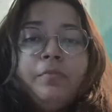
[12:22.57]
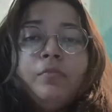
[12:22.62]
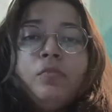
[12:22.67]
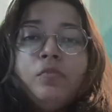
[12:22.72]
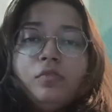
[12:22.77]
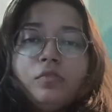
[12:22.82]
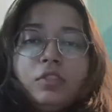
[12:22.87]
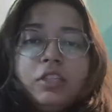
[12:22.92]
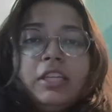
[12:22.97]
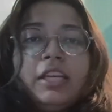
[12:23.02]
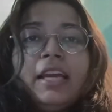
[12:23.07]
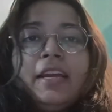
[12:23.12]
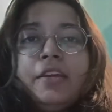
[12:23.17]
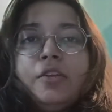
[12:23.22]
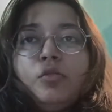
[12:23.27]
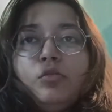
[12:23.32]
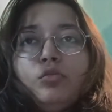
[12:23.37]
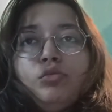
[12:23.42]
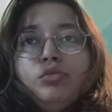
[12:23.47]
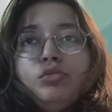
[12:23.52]
Mostly I
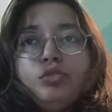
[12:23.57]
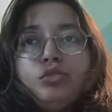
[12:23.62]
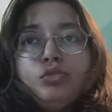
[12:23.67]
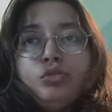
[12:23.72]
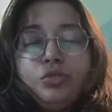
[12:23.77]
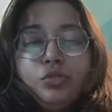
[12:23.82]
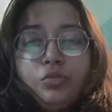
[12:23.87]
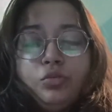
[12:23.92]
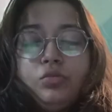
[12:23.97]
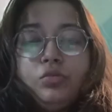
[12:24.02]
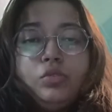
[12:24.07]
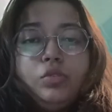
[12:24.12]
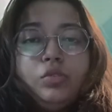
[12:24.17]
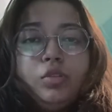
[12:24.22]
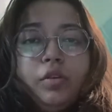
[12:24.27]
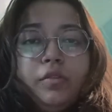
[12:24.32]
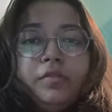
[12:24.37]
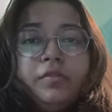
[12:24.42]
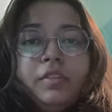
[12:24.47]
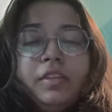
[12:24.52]
don't use
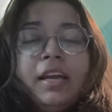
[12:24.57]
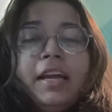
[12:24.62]
software.